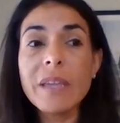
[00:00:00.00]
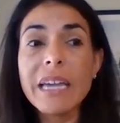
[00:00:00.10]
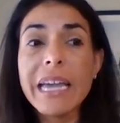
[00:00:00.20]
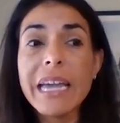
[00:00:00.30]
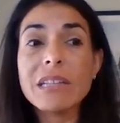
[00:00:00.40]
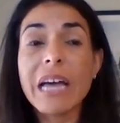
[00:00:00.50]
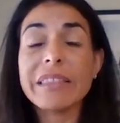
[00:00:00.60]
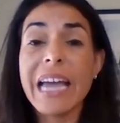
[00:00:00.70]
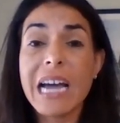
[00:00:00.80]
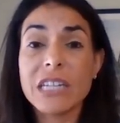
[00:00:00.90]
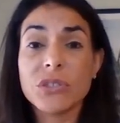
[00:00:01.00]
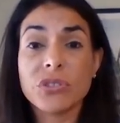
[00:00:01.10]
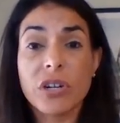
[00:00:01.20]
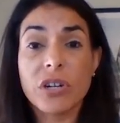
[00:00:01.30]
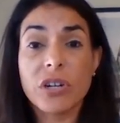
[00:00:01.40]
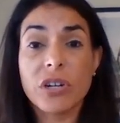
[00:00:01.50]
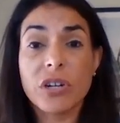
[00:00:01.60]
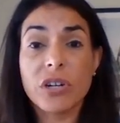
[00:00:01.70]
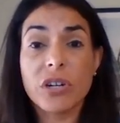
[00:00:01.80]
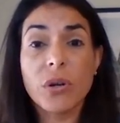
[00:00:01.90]
and they had to
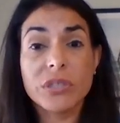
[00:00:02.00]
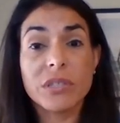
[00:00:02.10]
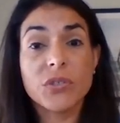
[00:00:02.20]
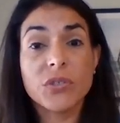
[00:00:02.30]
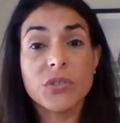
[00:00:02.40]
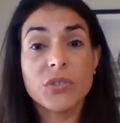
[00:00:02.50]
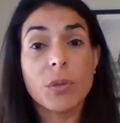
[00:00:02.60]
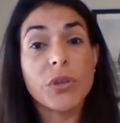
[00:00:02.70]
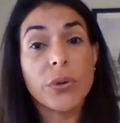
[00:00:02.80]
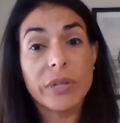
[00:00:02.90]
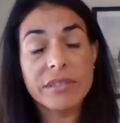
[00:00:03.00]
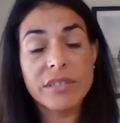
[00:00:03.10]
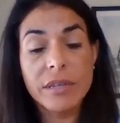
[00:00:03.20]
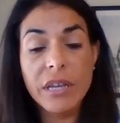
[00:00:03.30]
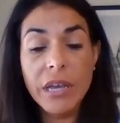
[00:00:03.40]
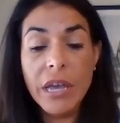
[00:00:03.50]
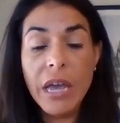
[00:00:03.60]
start closing some units.